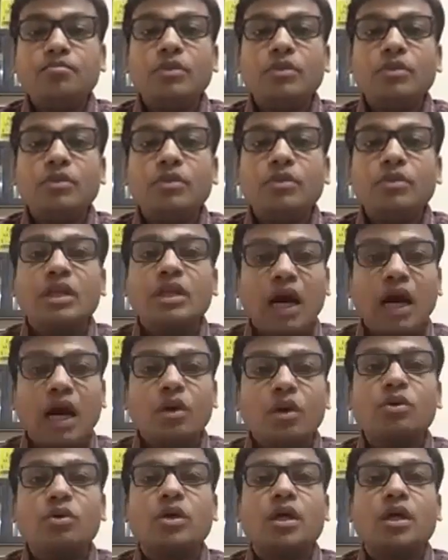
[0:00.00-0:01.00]
how
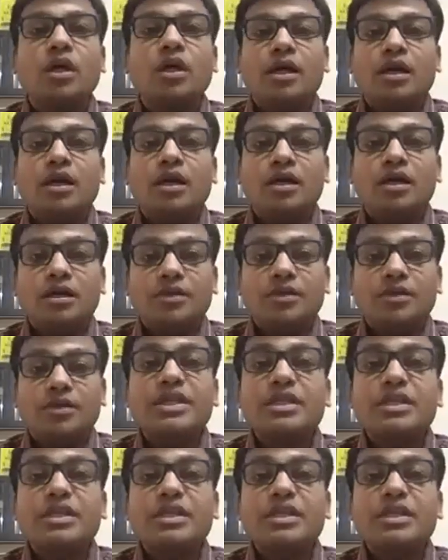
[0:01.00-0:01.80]
these